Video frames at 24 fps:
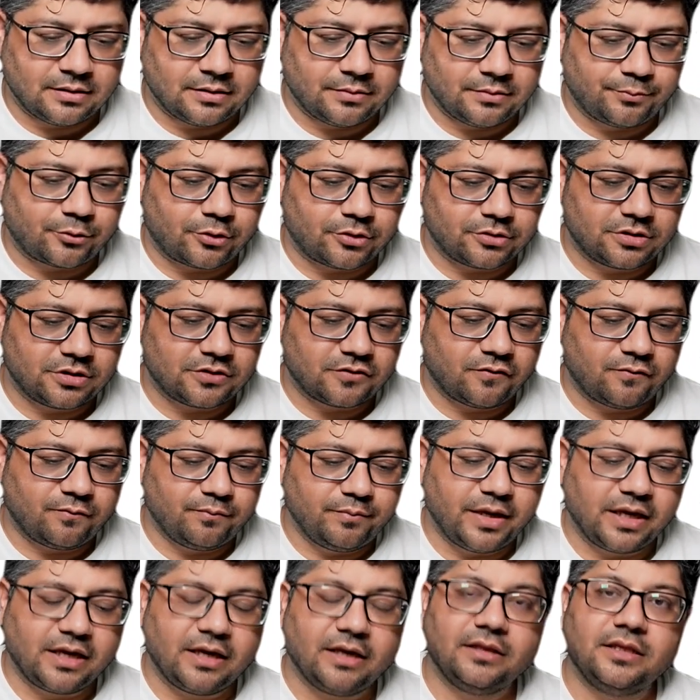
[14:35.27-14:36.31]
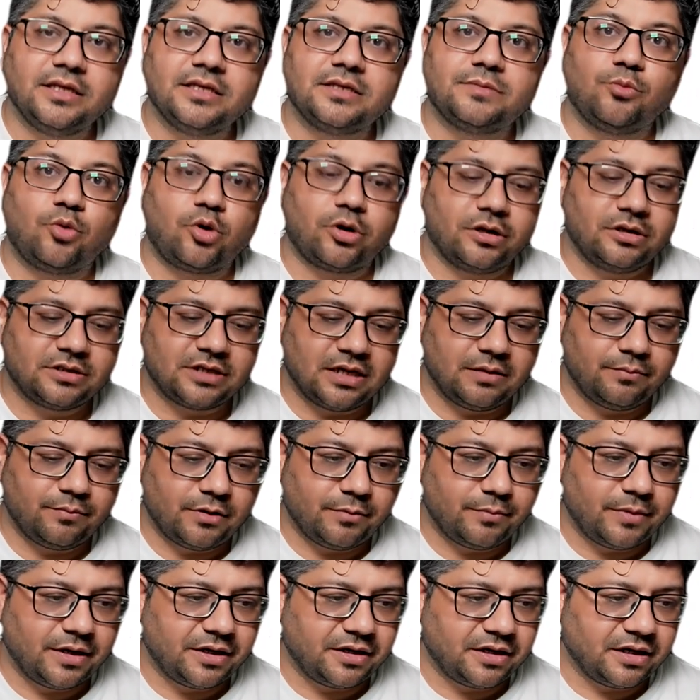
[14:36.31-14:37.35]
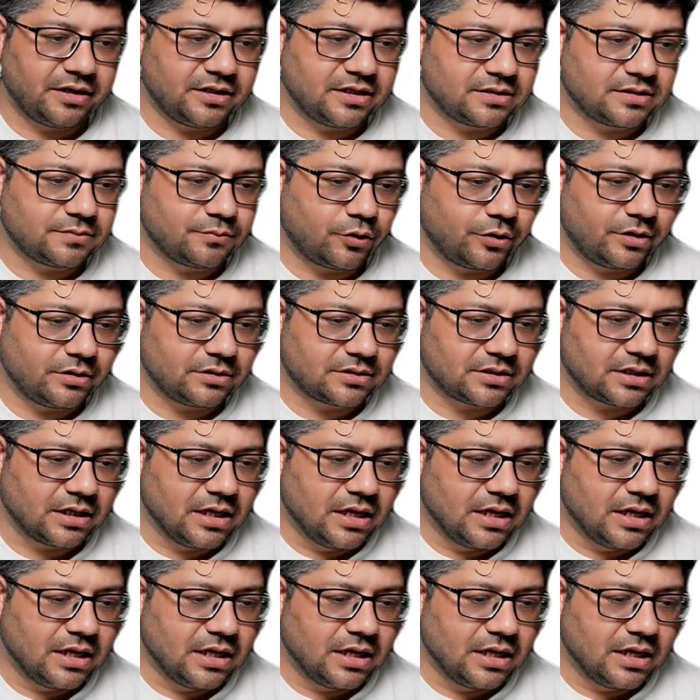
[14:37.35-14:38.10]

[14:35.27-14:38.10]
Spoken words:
process of making these models and implementing these models.